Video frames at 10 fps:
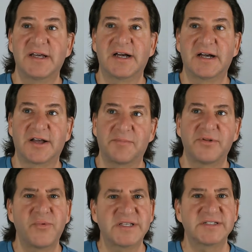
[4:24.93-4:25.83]
a couple
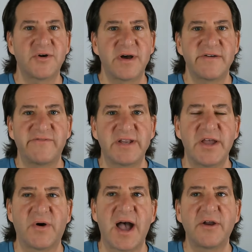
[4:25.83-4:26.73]
of weeks ago on a
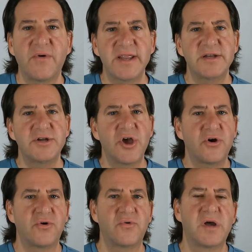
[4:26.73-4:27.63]
video. How do I
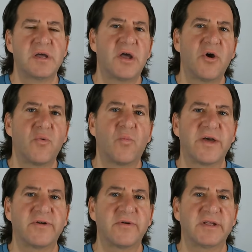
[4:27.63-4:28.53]
know
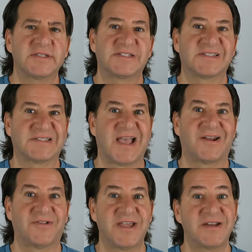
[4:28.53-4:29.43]
whether it's a
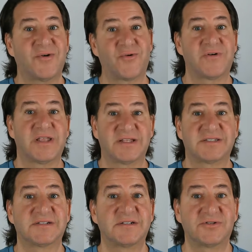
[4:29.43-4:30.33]
satellite or
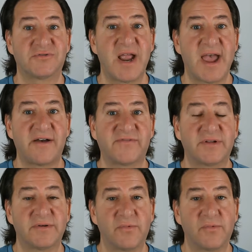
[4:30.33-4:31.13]
it's a craft?